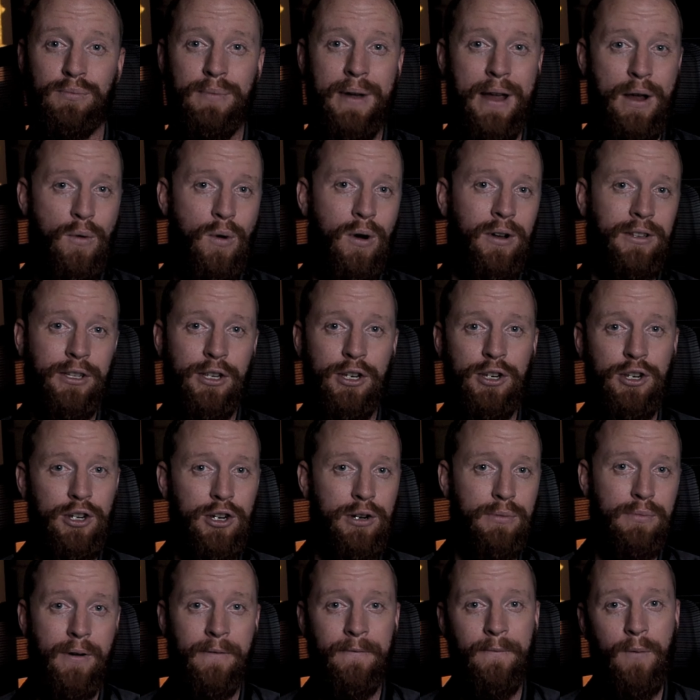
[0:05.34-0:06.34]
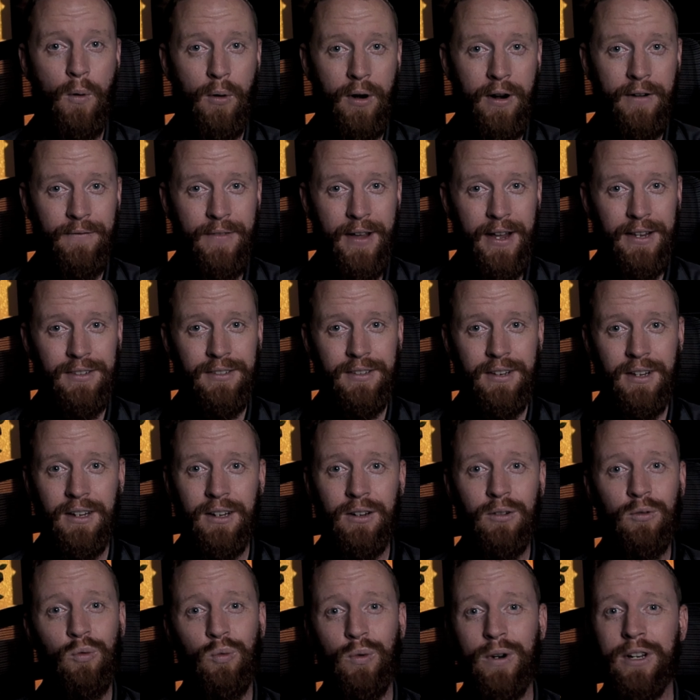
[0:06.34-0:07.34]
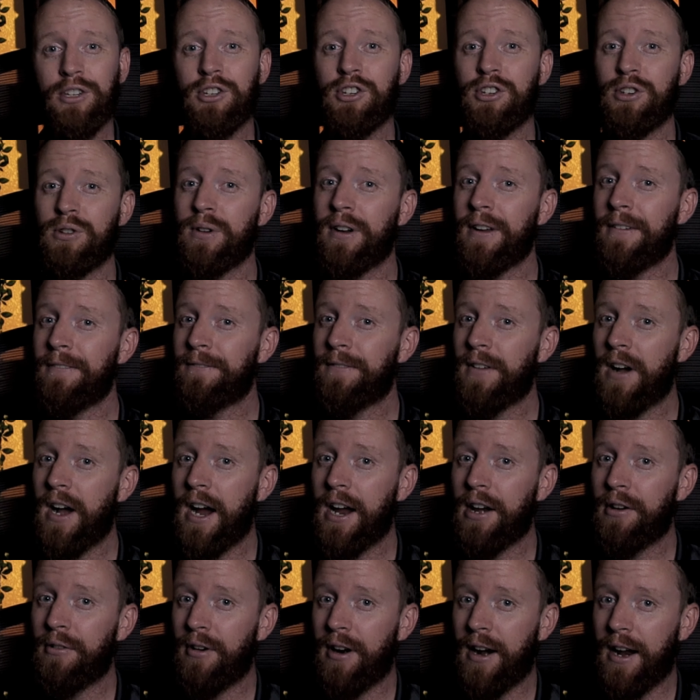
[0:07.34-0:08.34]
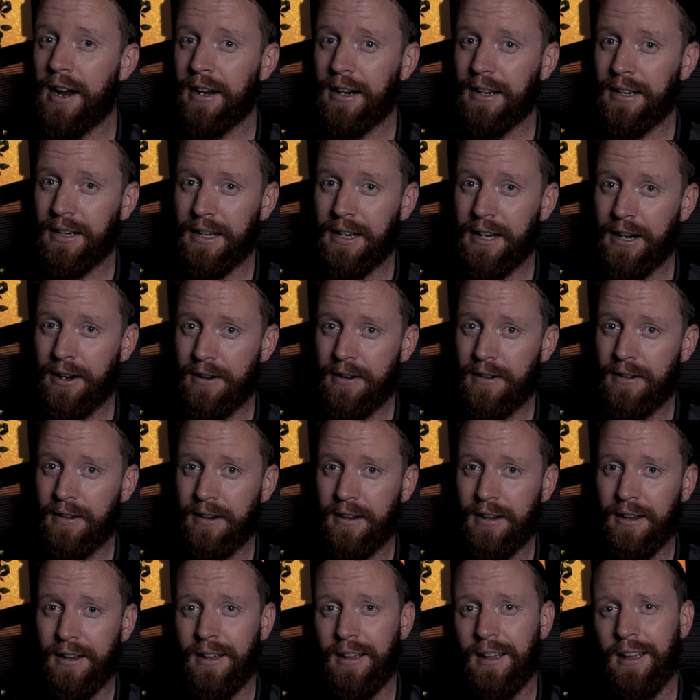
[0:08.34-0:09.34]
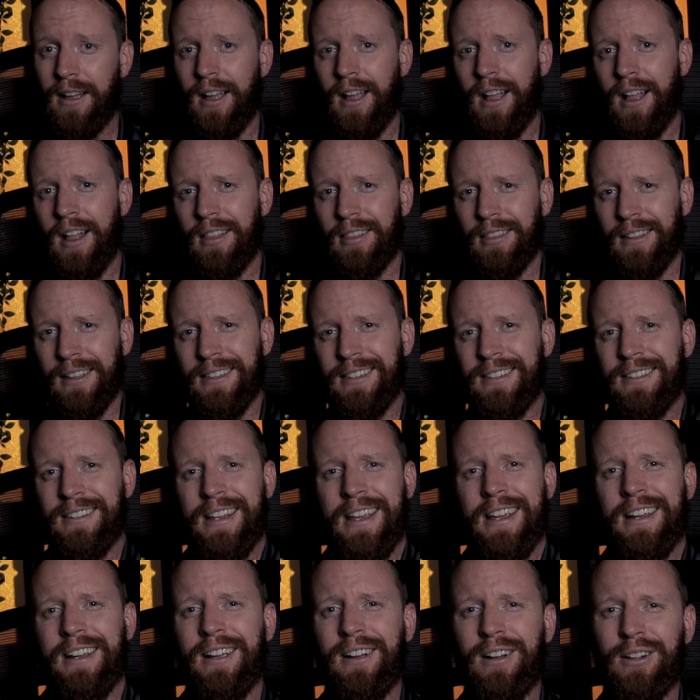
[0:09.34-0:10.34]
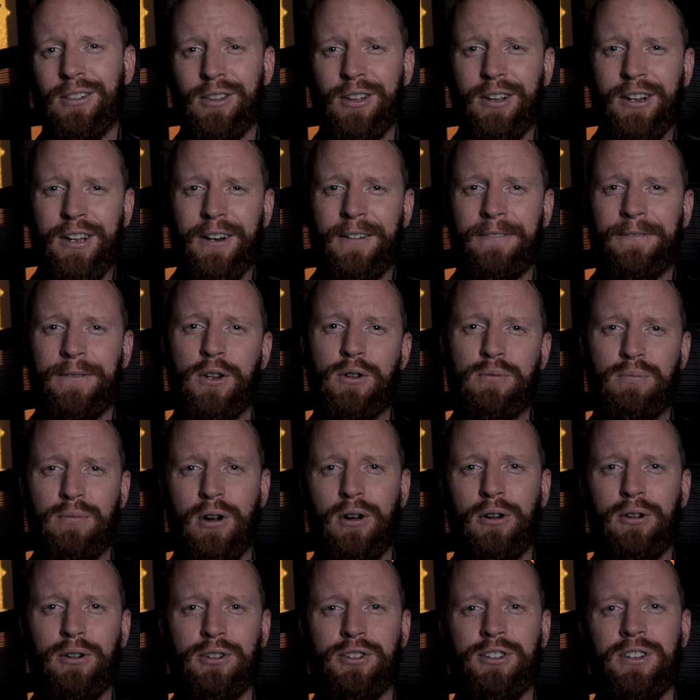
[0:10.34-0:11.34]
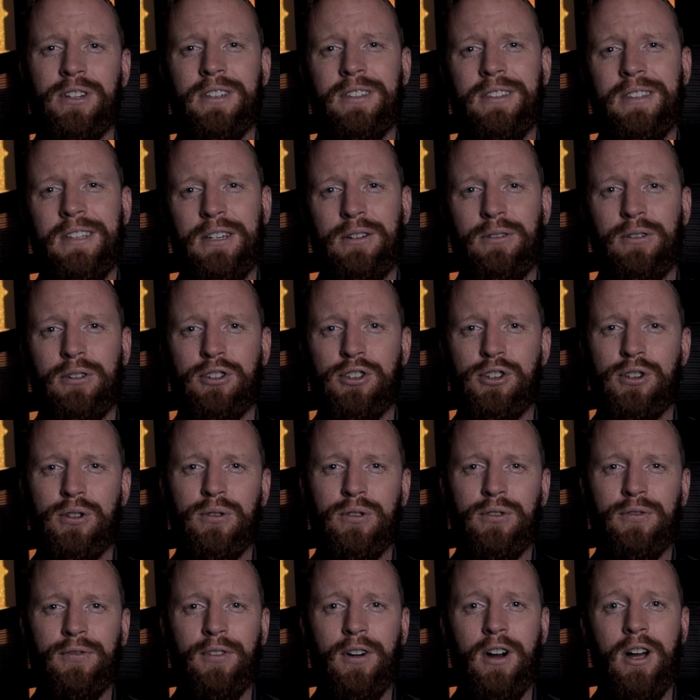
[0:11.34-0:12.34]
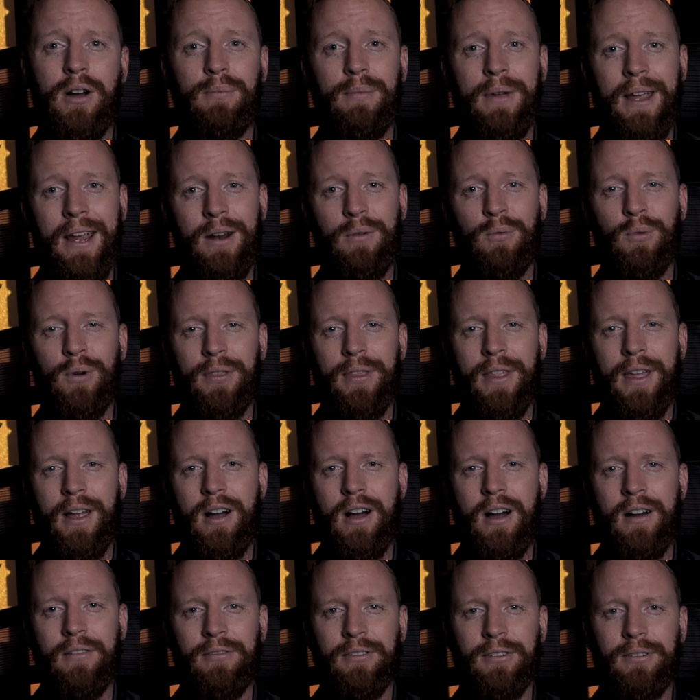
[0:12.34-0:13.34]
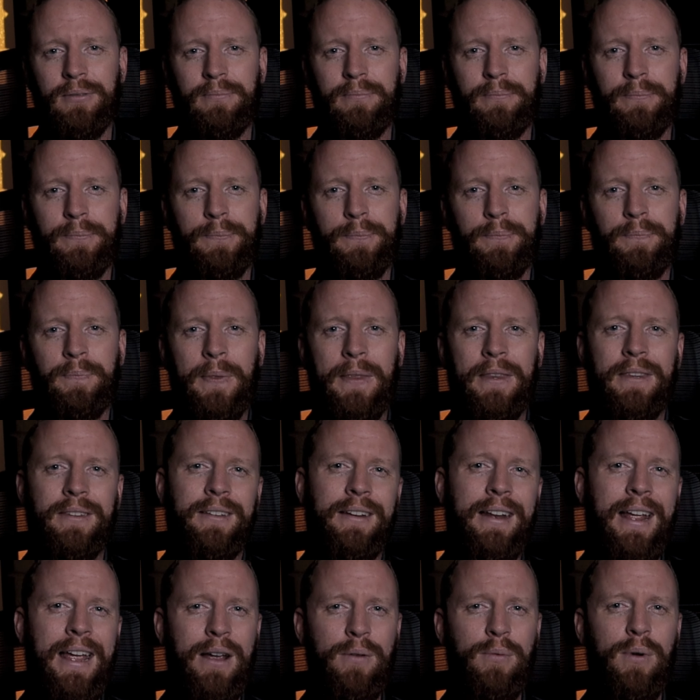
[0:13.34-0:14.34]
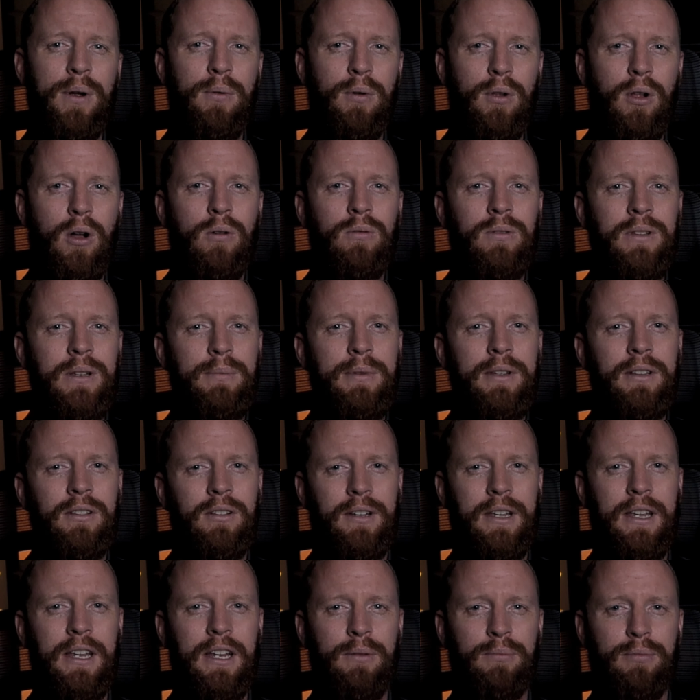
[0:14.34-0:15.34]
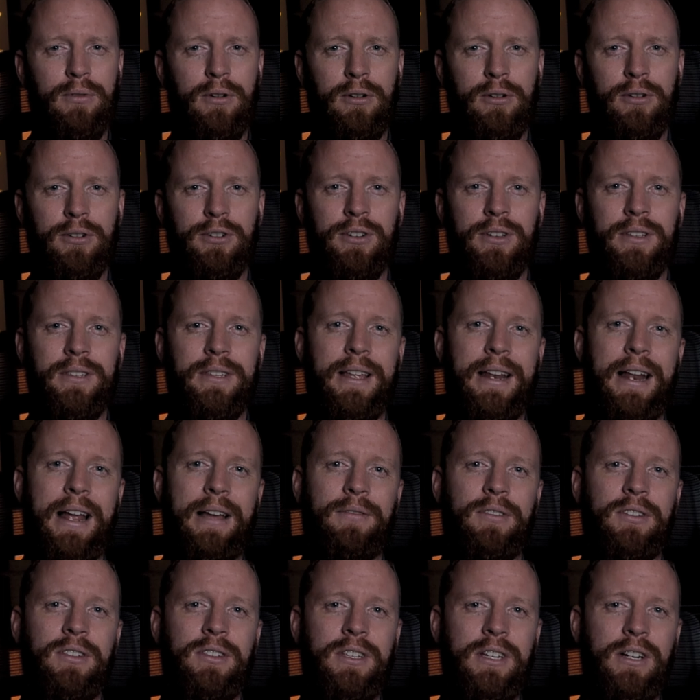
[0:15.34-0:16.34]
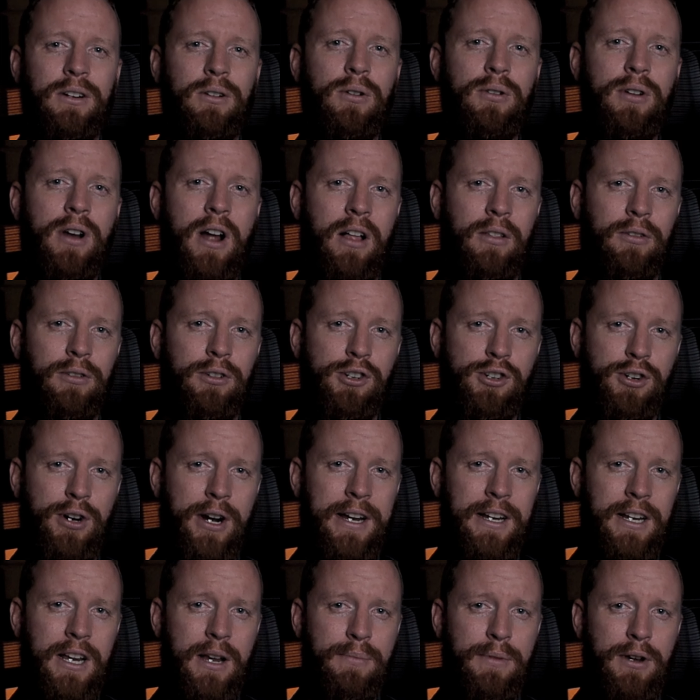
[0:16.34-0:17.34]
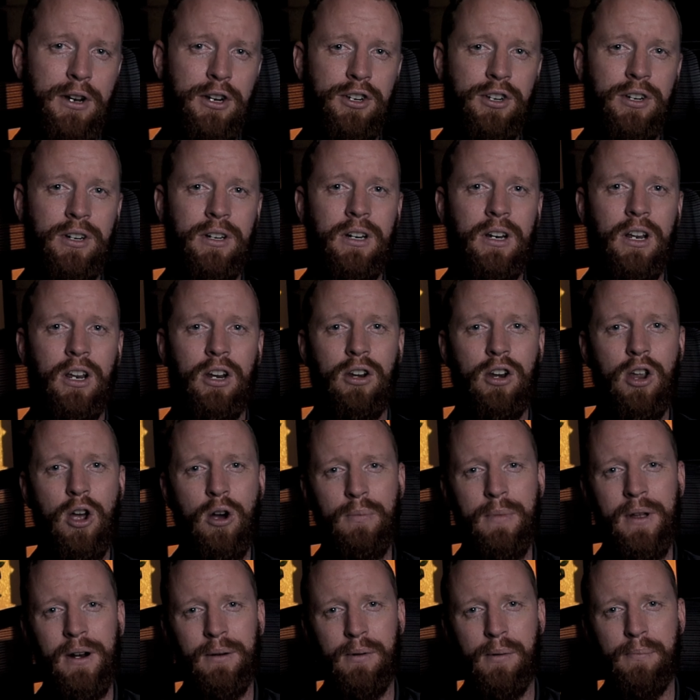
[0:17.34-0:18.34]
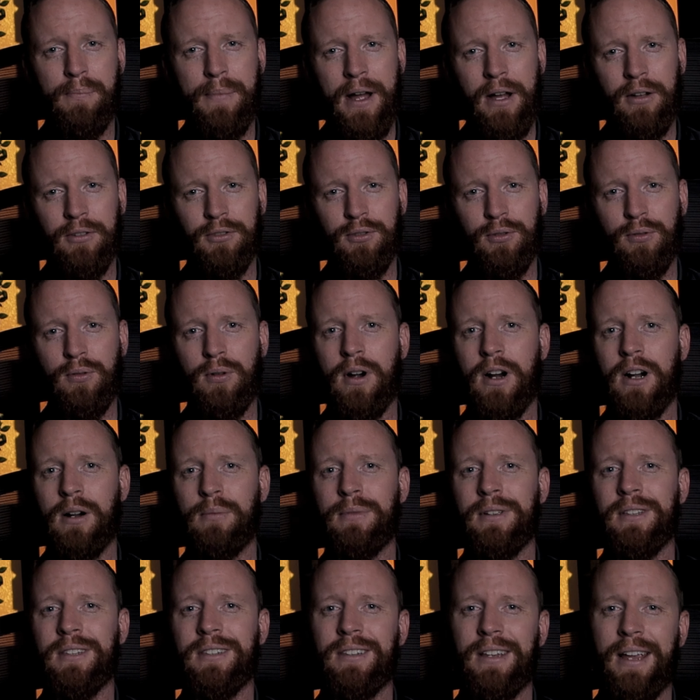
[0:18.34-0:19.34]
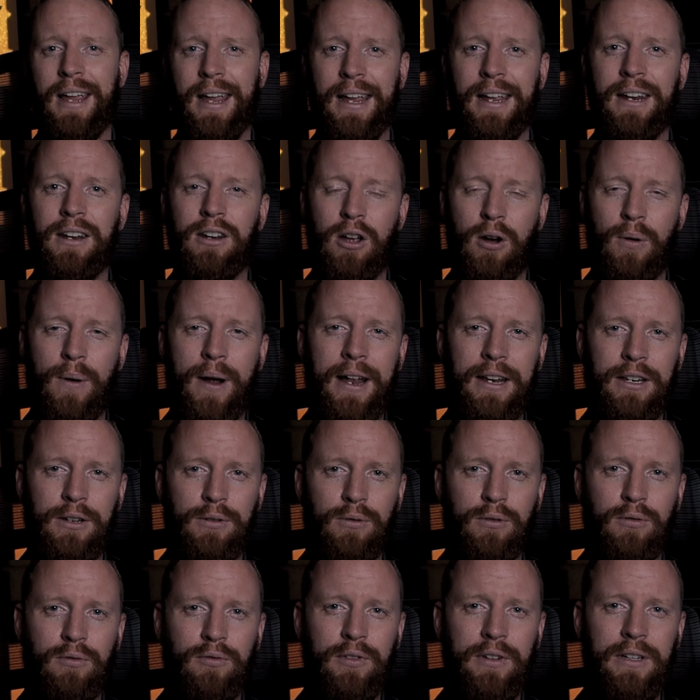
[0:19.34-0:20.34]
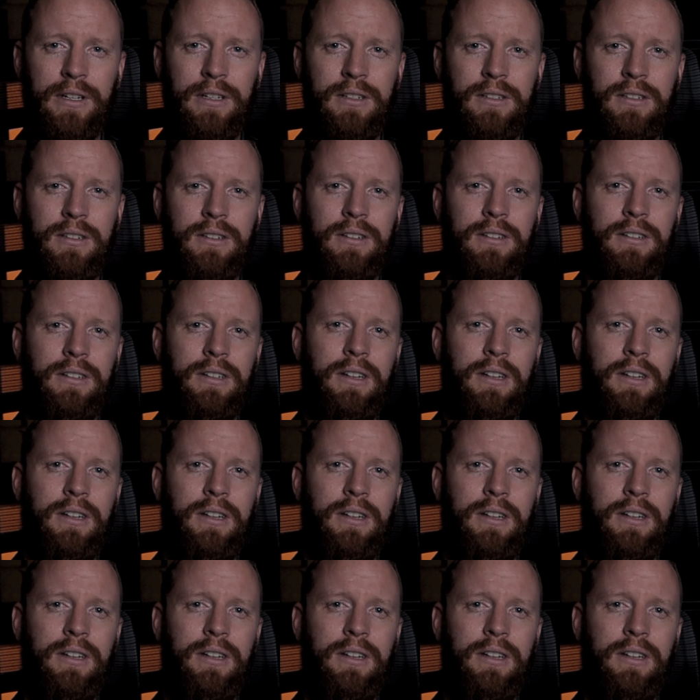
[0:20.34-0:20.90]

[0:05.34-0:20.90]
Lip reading: may want to do before investing, which you can find right here, let's take a look at a few brokerages that you could choose from and what they offer. Today we will only be looking at brokerages that have a $0 trade commission, no minimum balance requirements, and no annual fees.